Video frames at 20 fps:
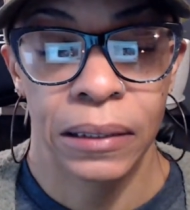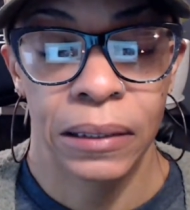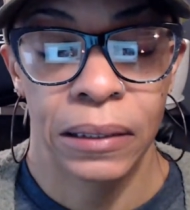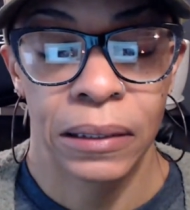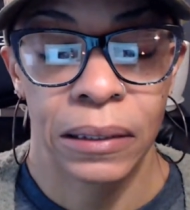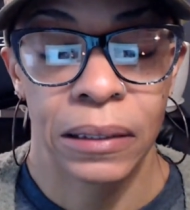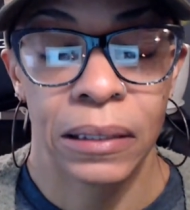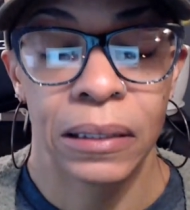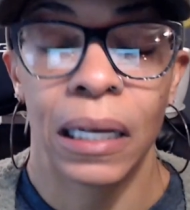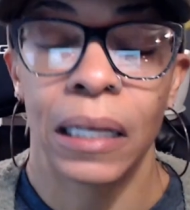
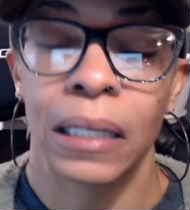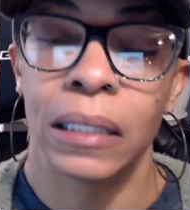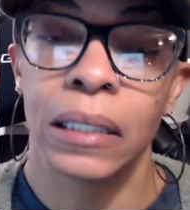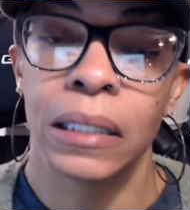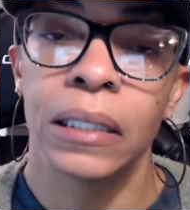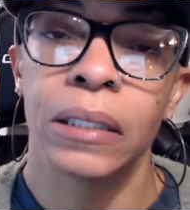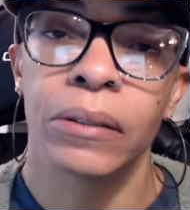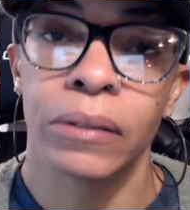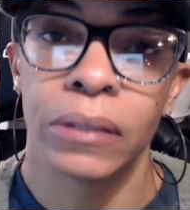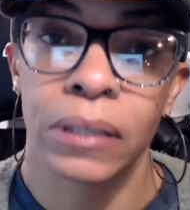because I
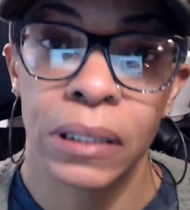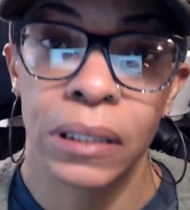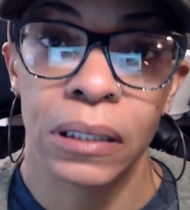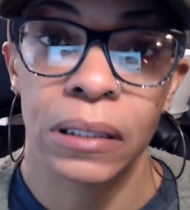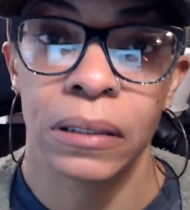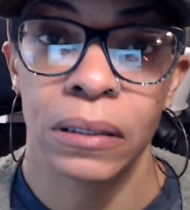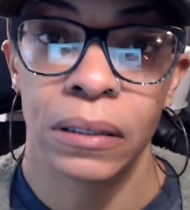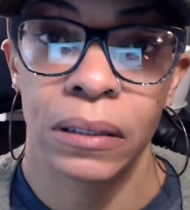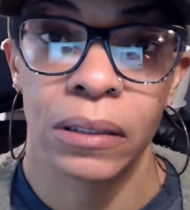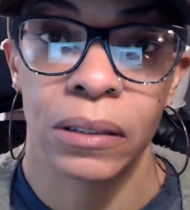literally
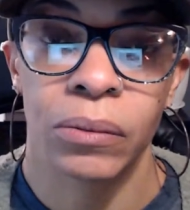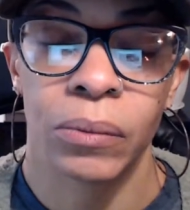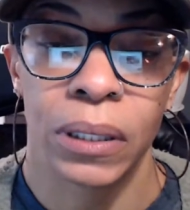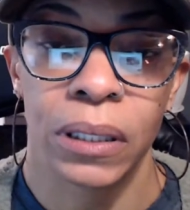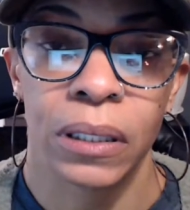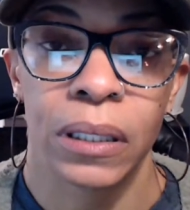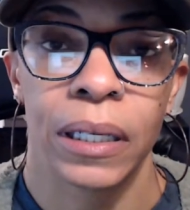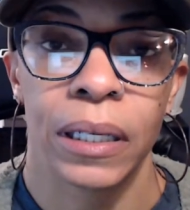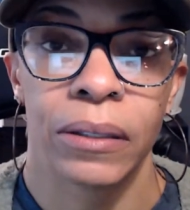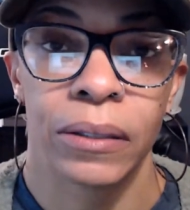just want to
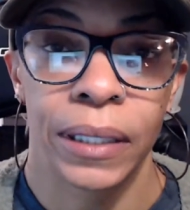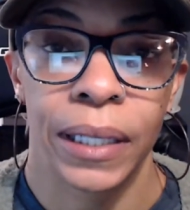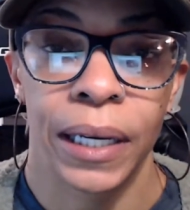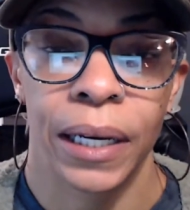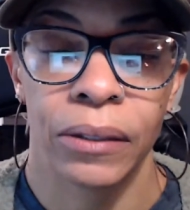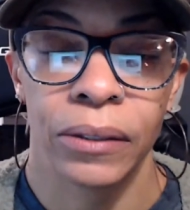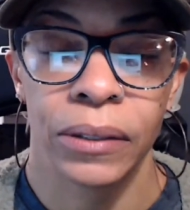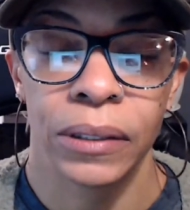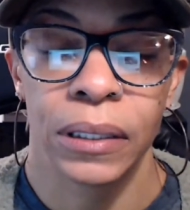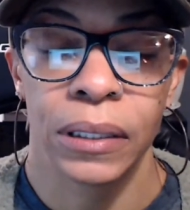lay on the
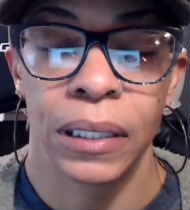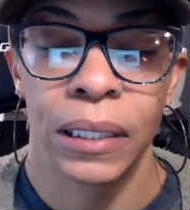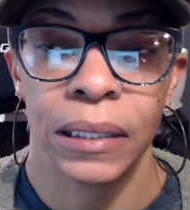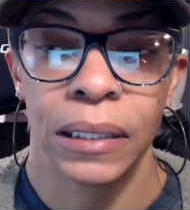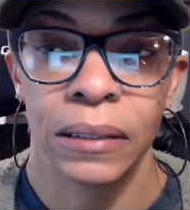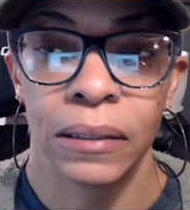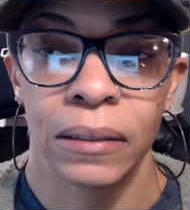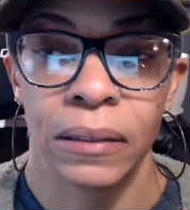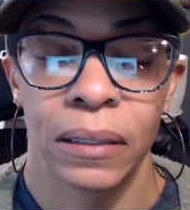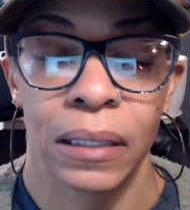couch today.
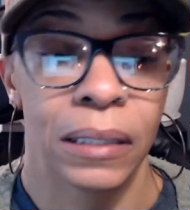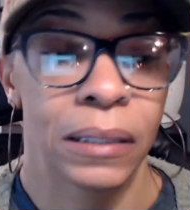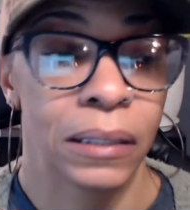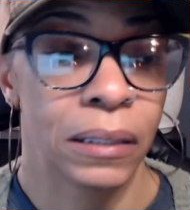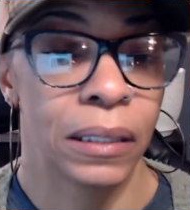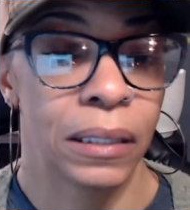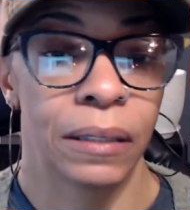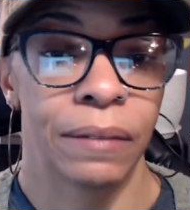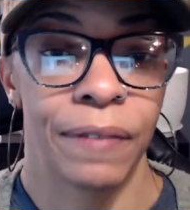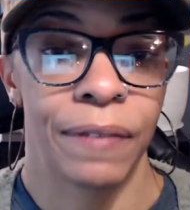I just
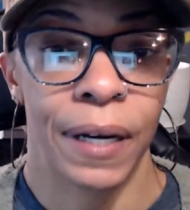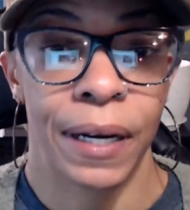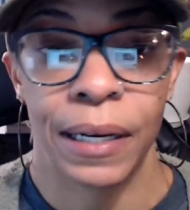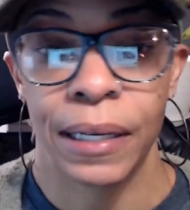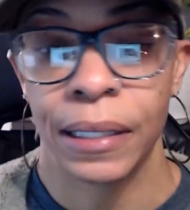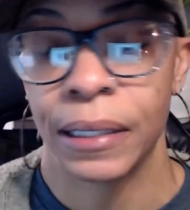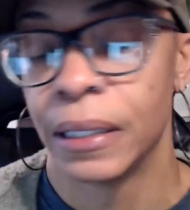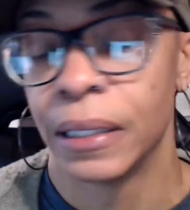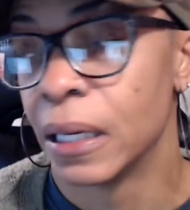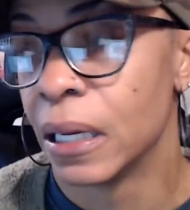lit a fire.